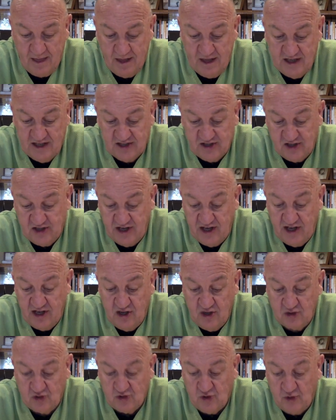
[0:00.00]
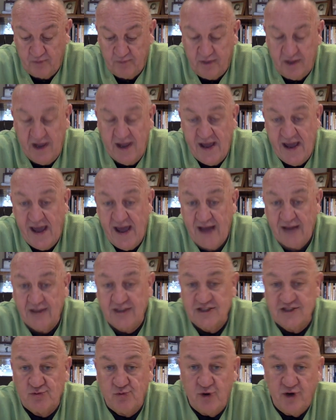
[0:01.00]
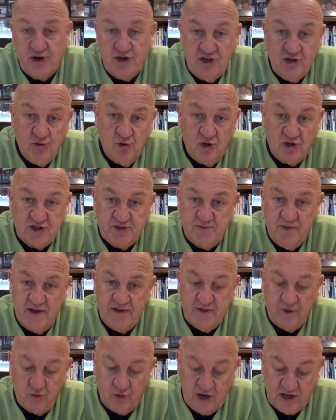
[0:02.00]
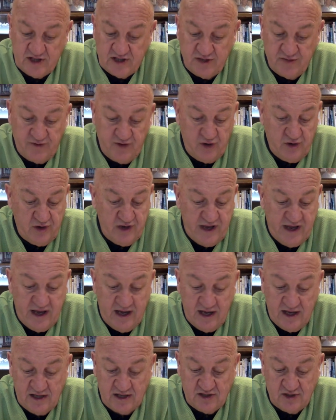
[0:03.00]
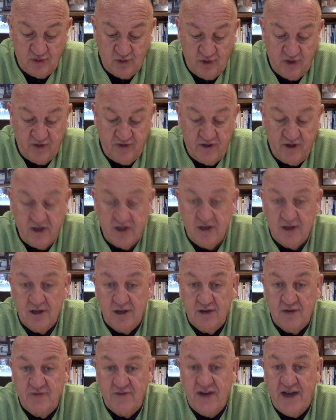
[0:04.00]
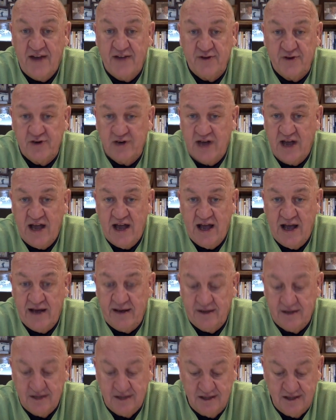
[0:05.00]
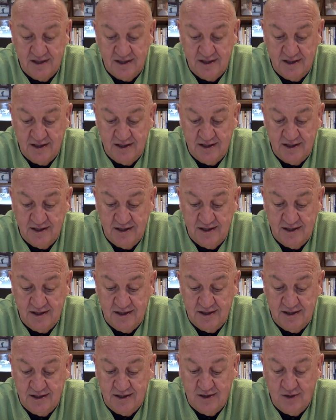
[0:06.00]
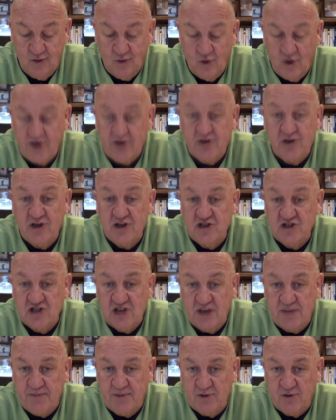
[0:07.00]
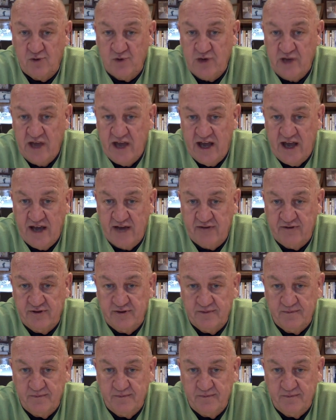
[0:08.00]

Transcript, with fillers: He's leading you to a palace where you will spend the rest of your days with Father God what a good shepherd we have.